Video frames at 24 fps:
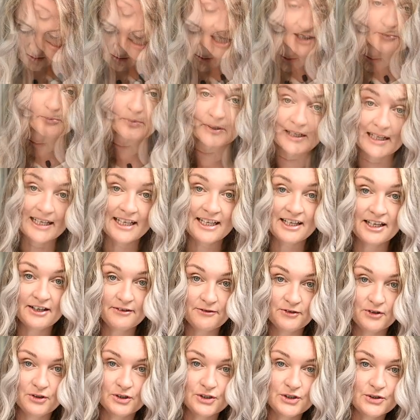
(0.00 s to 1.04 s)
Typically,
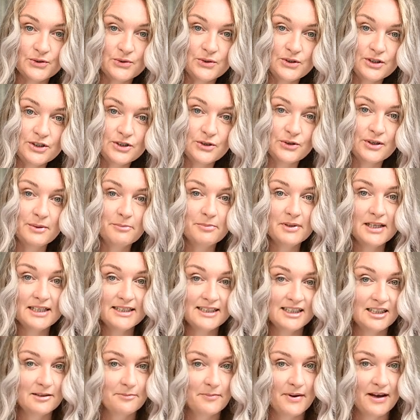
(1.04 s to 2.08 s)
if you do it on a
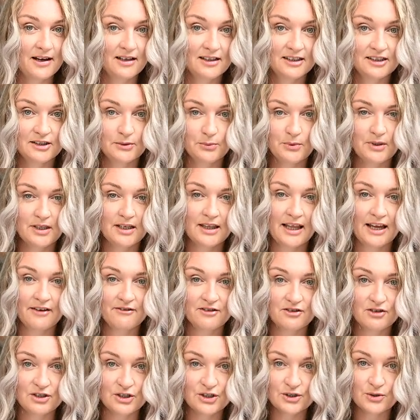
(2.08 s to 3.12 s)
plastic palette with
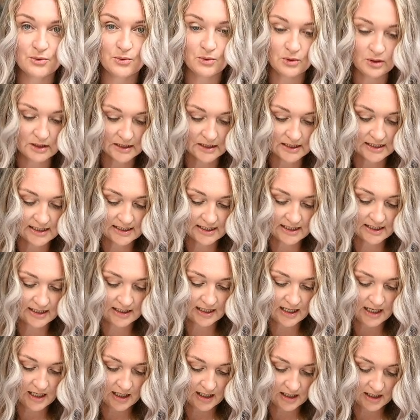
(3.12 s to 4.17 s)
average quality,
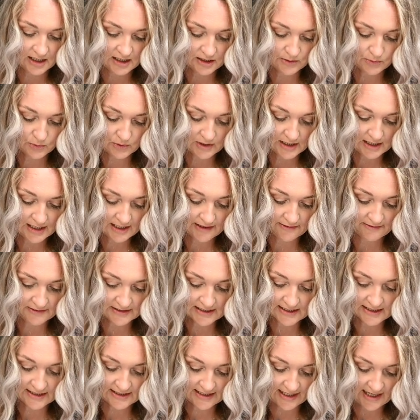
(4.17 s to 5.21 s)
it would leave a
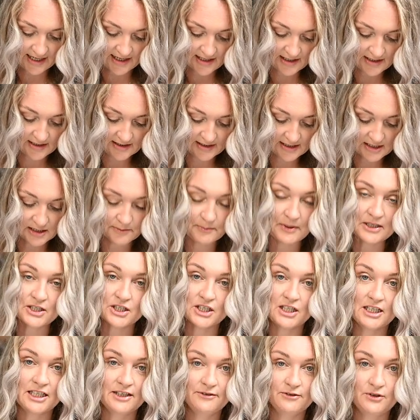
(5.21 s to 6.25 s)
stain,
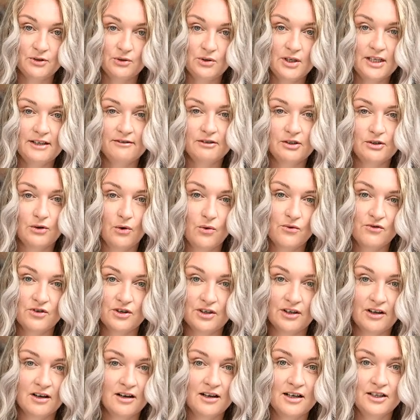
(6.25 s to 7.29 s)
especially if you leave it
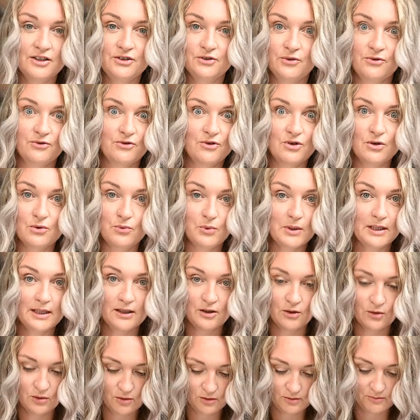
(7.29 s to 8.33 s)
overnight or for a
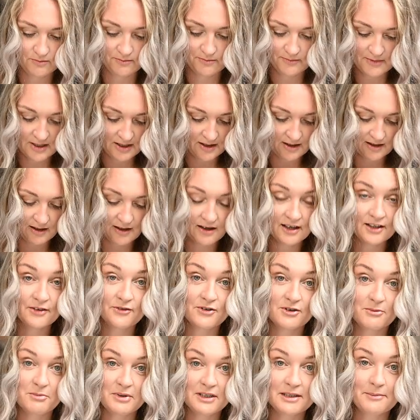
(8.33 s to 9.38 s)
week or, God
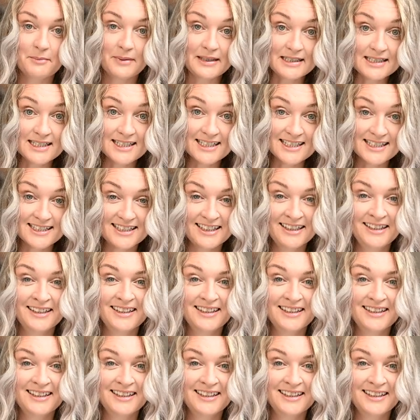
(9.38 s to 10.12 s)
forbid, months.